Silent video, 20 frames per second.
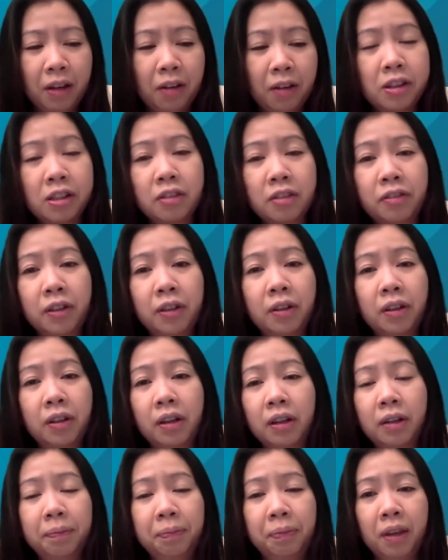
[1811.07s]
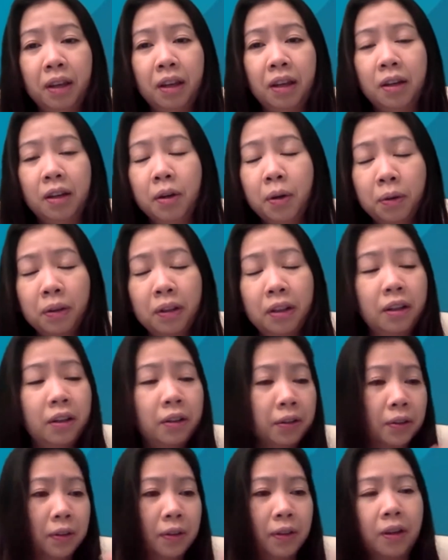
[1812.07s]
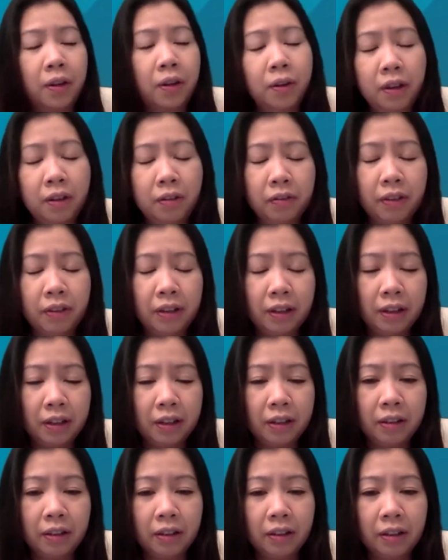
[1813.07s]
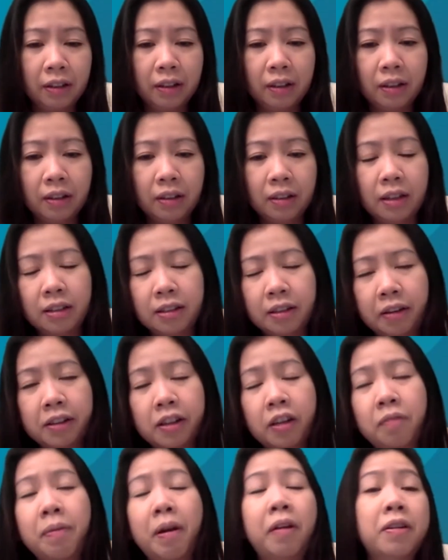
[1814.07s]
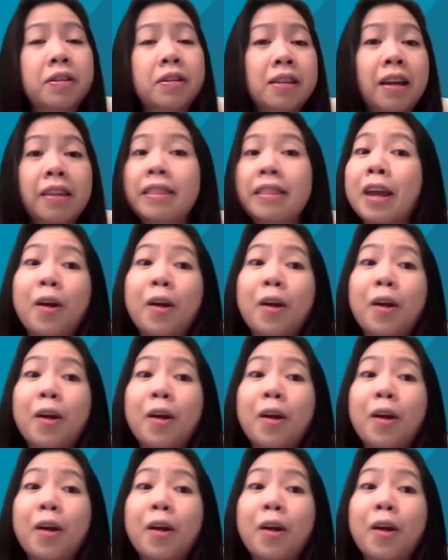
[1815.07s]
Christopher Nolan, or even the director of Parasite.